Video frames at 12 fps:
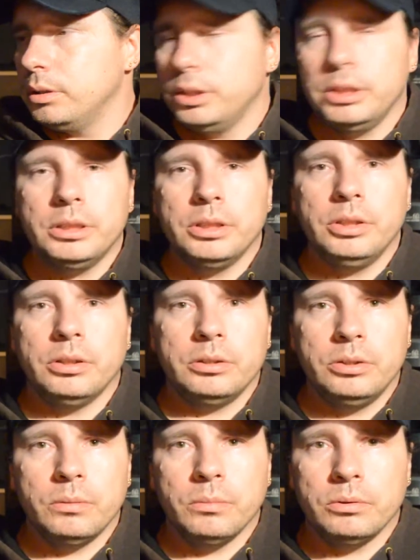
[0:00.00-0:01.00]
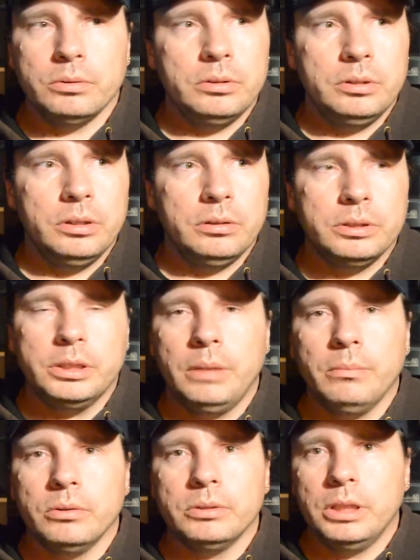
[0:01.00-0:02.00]
Just a normal, normal you know,
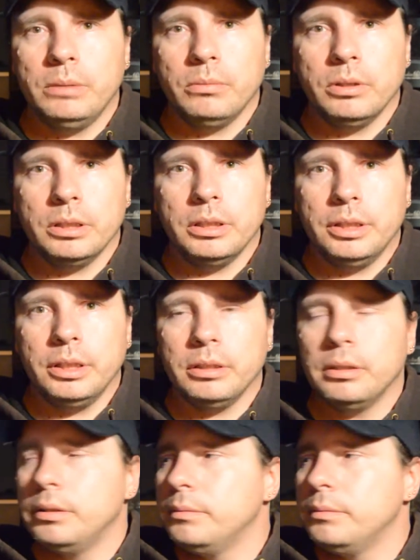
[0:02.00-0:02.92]
same old, same old kind of thing.